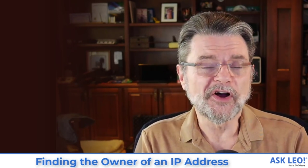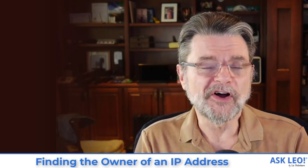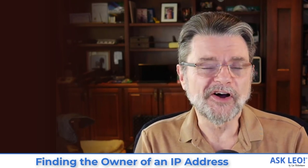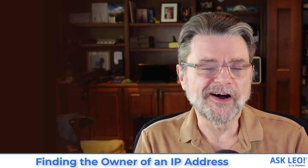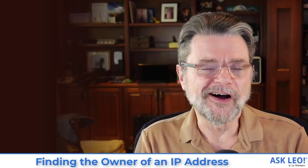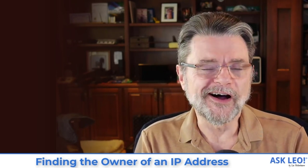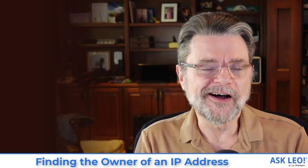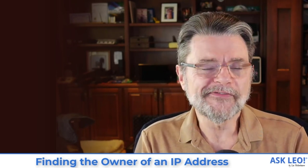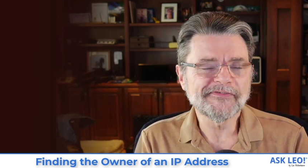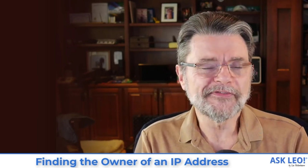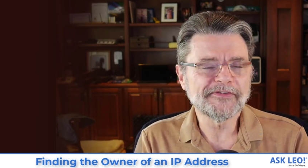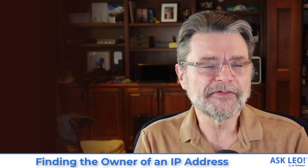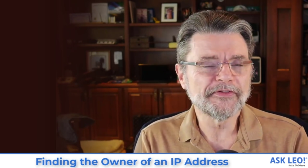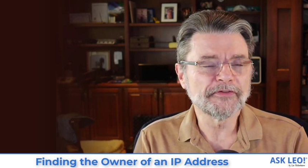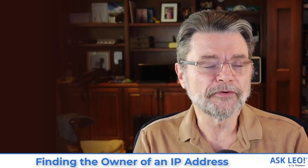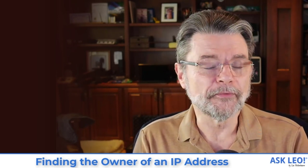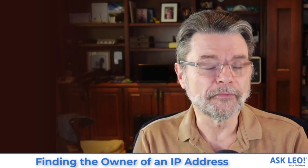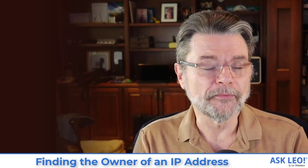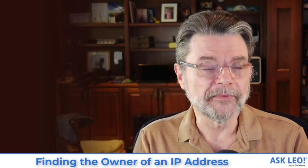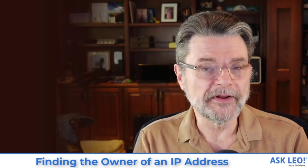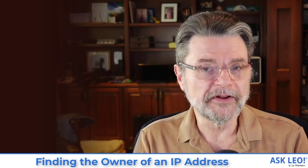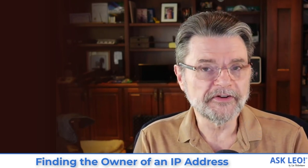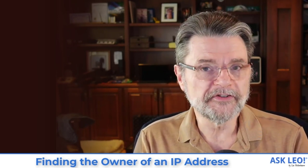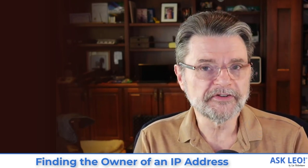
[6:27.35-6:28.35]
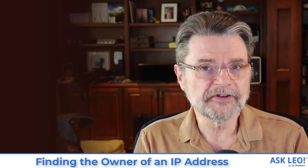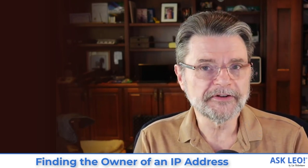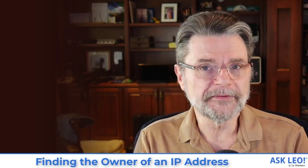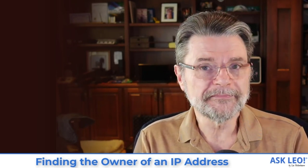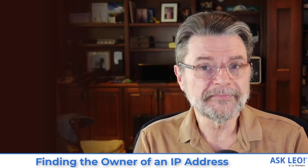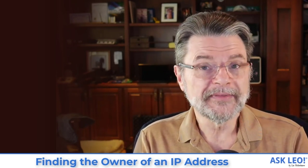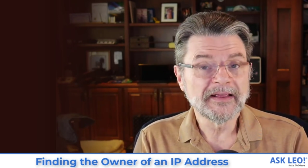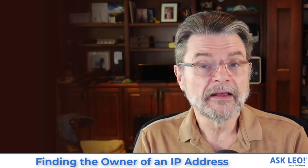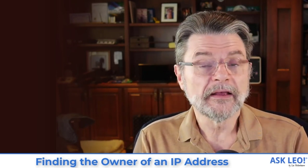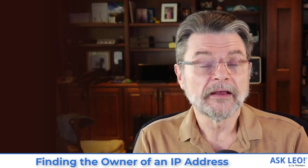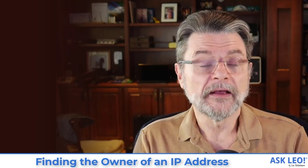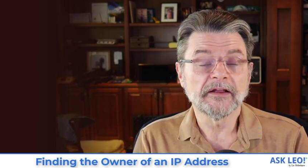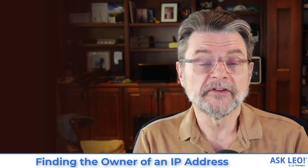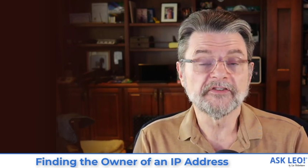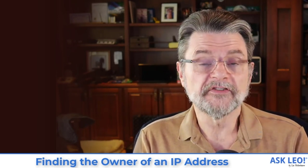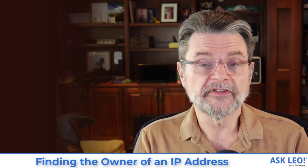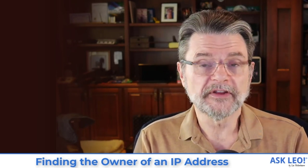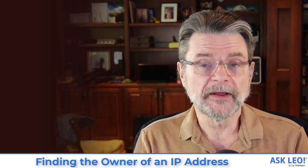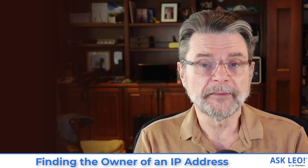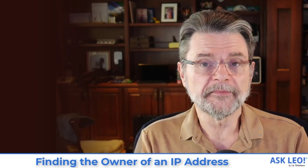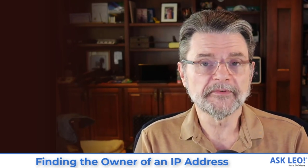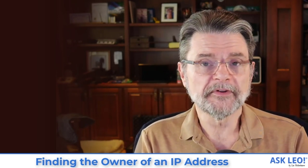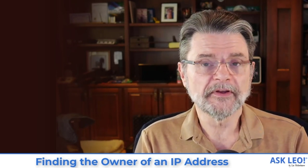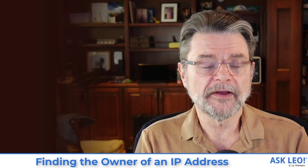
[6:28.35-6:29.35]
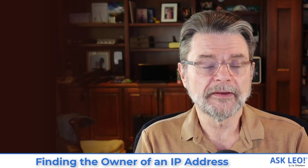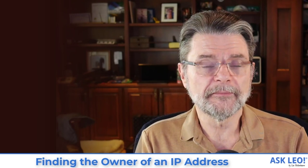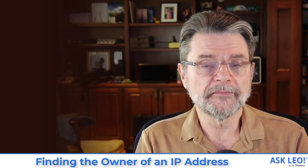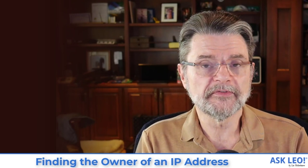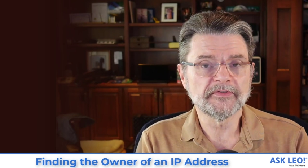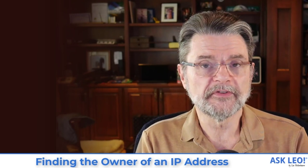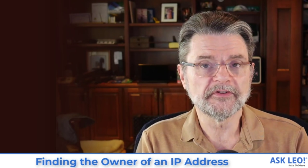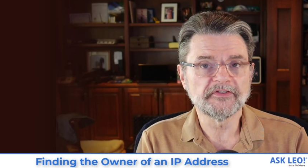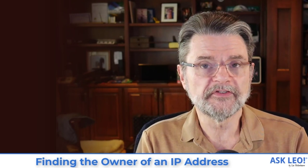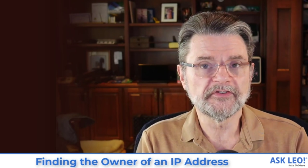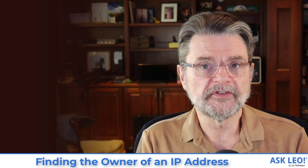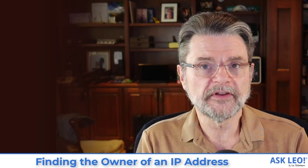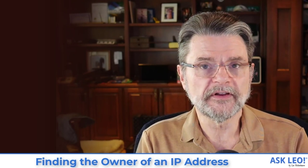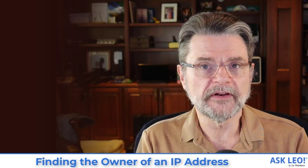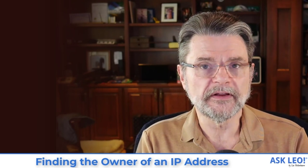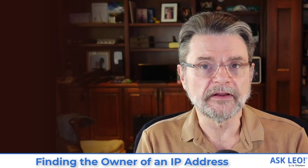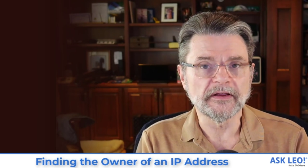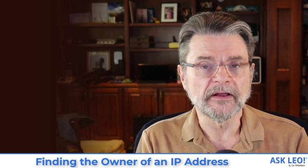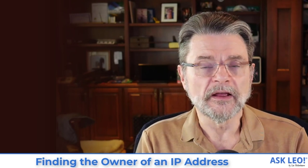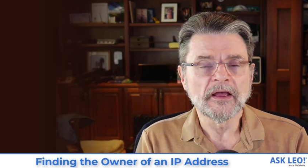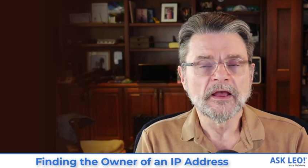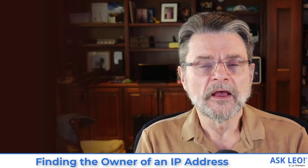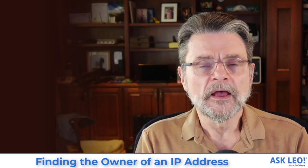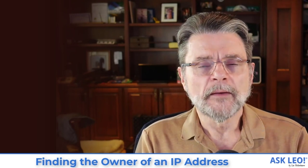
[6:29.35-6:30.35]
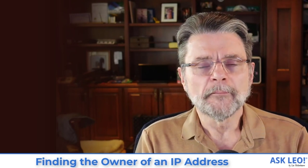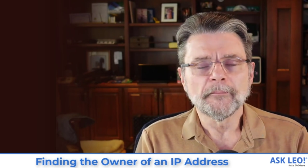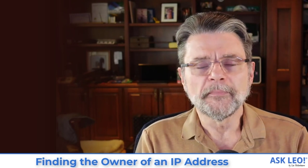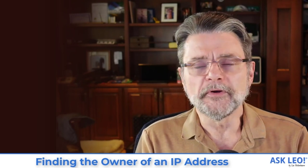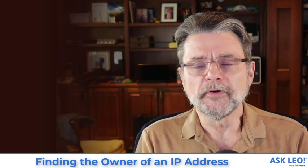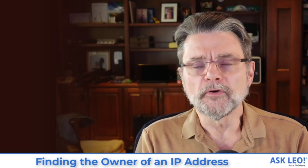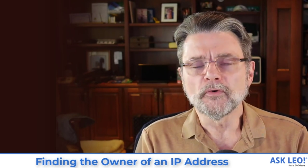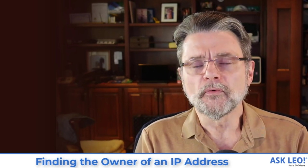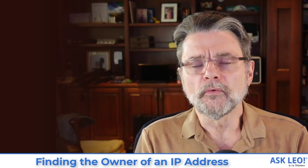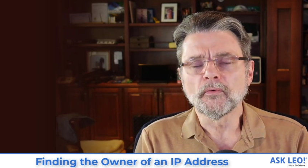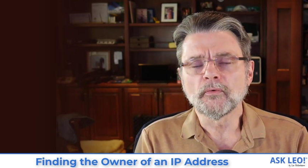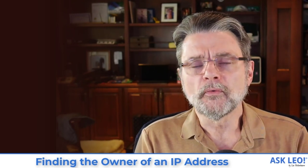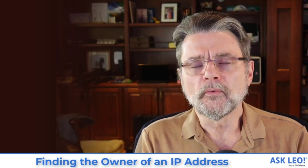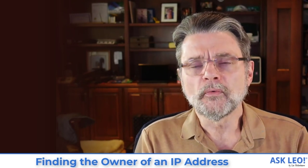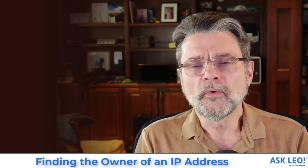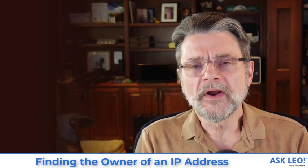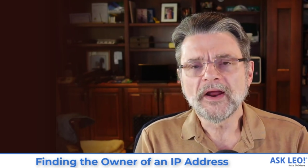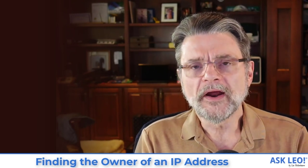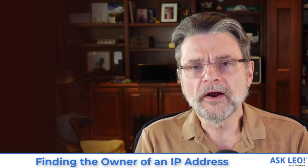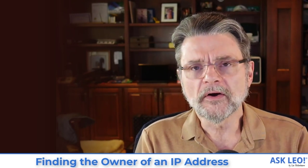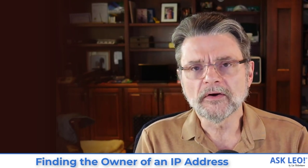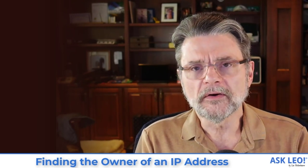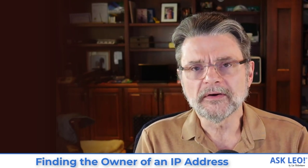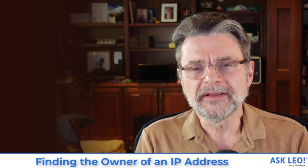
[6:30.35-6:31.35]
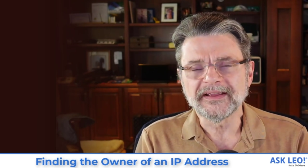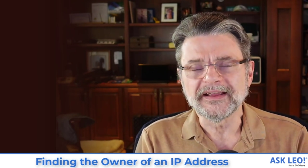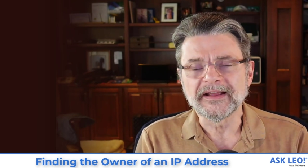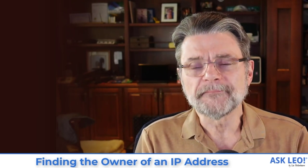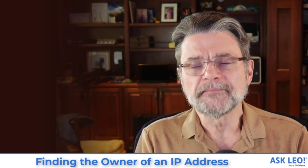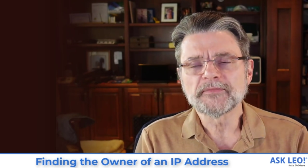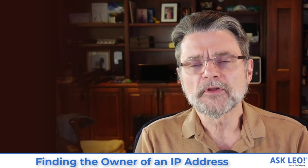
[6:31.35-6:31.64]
often the region, and sometimes the city, but rarely